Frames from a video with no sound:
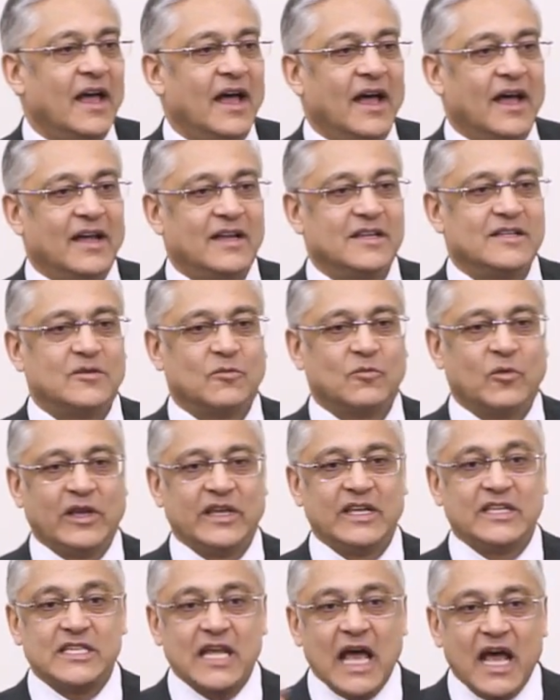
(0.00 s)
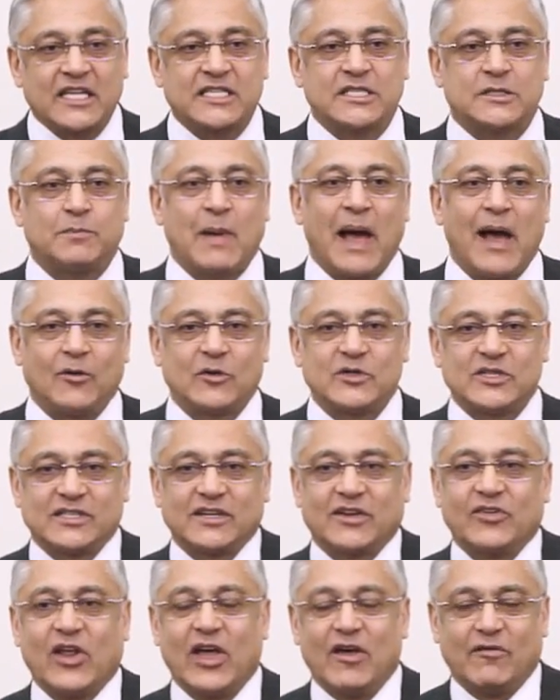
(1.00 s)
And we espouse
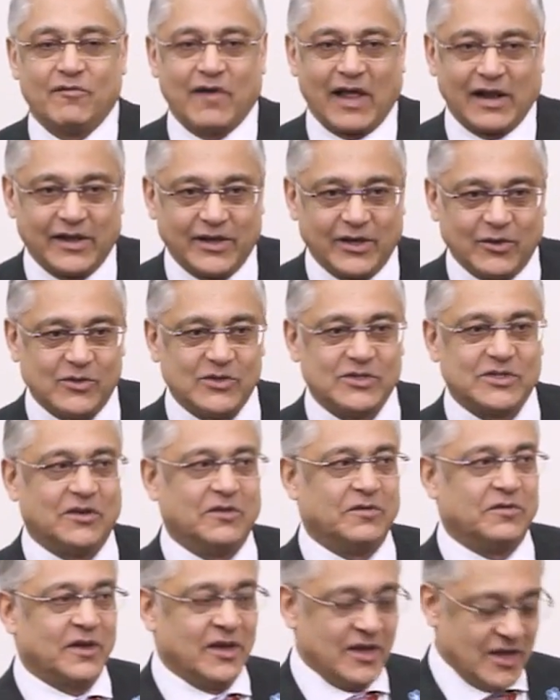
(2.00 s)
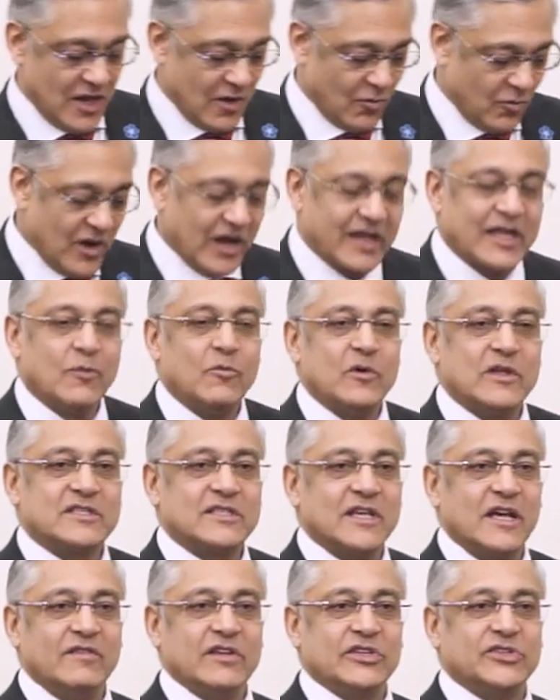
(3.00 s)
great values of working with
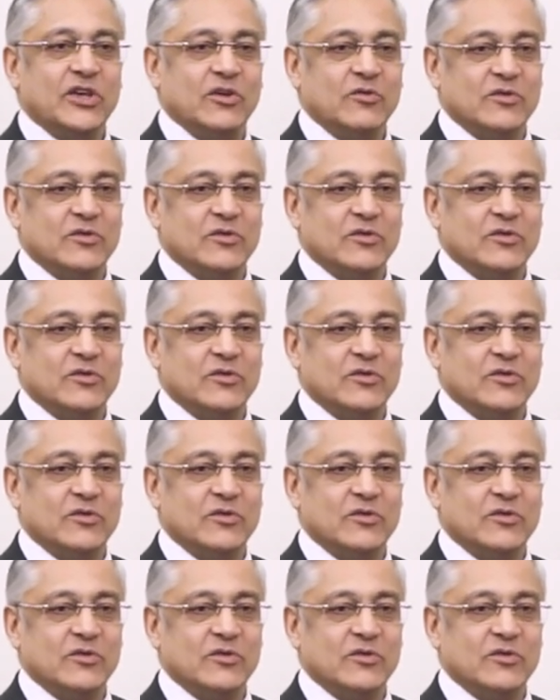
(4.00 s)
service